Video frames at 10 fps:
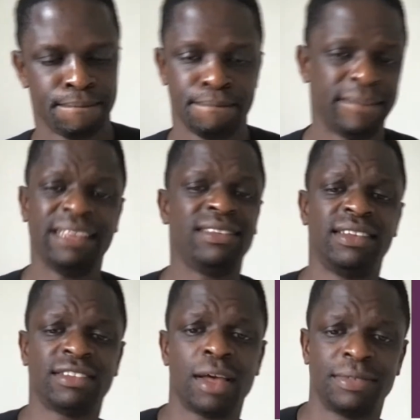These are
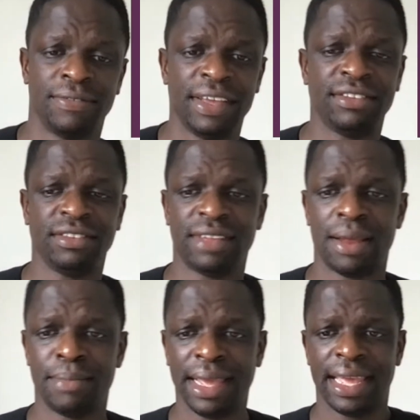just observations that
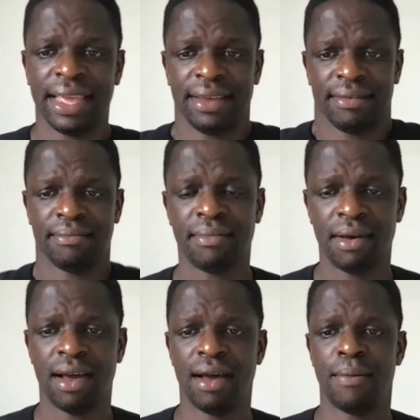I'm making.
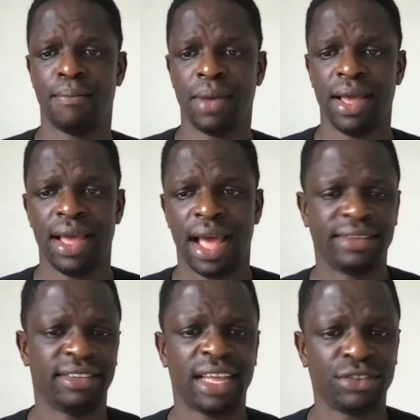I
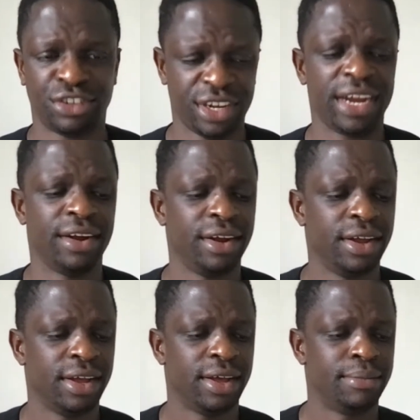just have to share
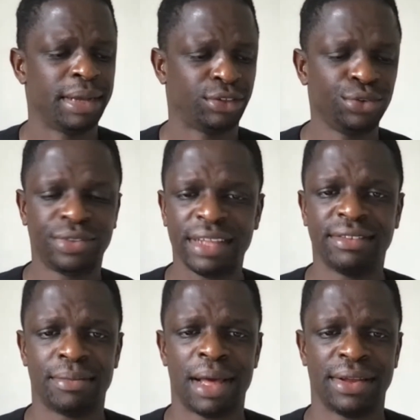my 2 cents
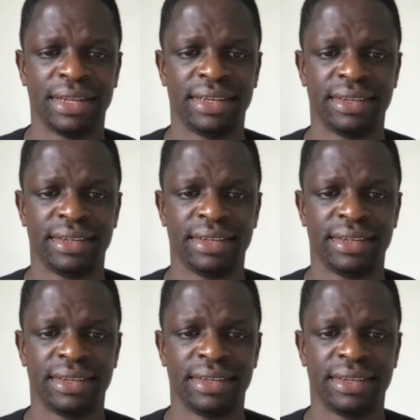about it.